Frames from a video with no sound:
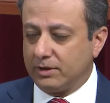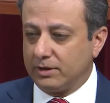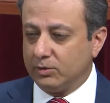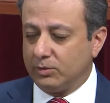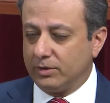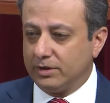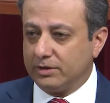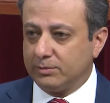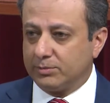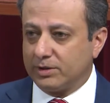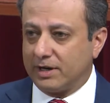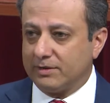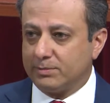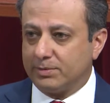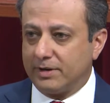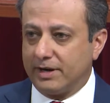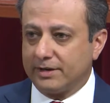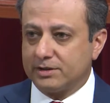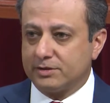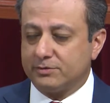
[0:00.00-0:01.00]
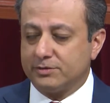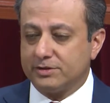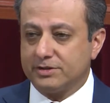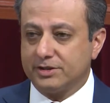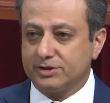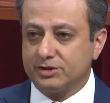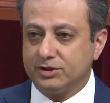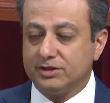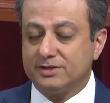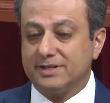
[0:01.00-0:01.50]
a lawyer in private practice for
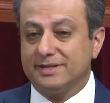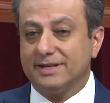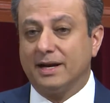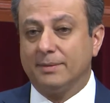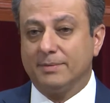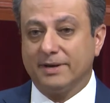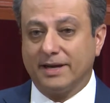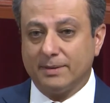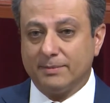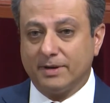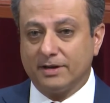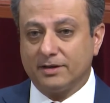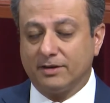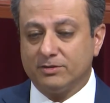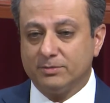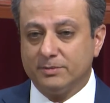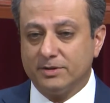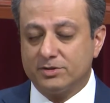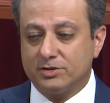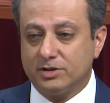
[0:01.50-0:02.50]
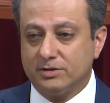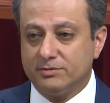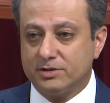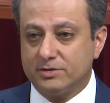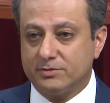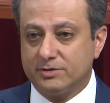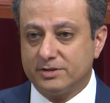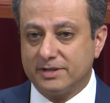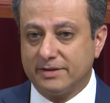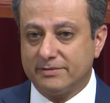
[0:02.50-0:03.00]
six years, and then I began my government
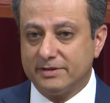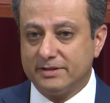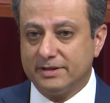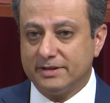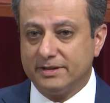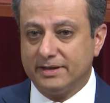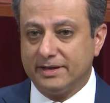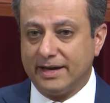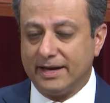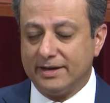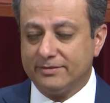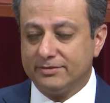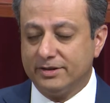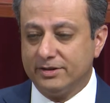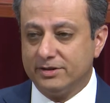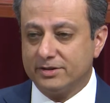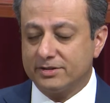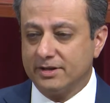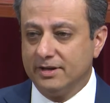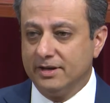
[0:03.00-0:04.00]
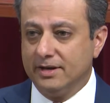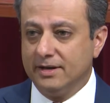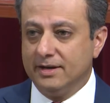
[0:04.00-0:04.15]
service for seventeen and a half years.